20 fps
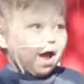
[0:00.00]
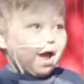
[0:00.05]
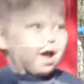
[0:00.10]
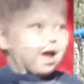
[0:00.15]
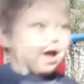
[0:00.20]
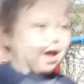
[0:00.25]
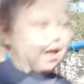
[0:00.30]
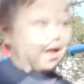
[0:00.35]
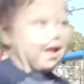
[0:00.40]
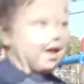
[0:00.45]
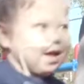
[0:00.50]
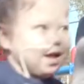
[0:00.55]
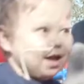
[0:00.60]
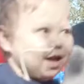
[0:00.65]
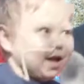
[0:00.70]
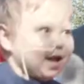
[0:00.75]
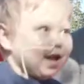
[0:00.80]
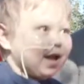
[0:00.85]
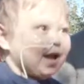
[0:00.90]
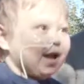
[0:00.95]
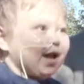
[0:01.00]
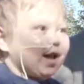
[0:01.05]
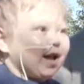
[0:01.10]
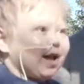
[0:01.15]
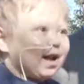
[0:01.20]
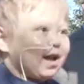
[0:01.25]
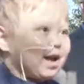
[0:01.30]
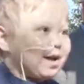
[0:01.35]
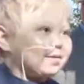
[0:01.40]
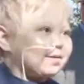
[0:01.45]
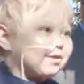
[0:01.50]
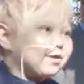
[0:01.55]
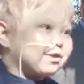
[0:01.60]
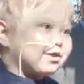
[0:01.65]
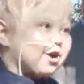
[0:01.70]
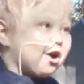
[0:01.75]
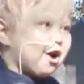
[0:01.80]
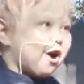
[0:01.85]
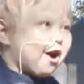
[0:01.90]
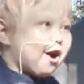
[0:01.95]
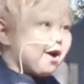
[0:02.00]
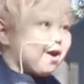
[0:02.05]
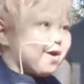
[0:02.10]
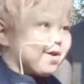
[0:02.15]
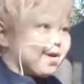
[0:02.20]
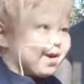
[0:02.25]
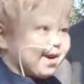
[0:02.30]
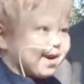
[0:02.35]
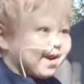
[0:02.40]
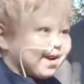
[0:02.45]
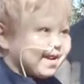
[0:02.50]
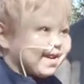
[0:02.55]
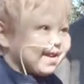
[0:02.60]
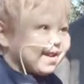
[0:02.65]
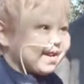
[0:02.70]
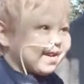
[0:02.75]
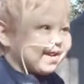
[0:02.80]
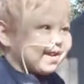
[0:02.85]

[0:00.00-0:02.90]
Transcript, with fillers: We picked the color red for children who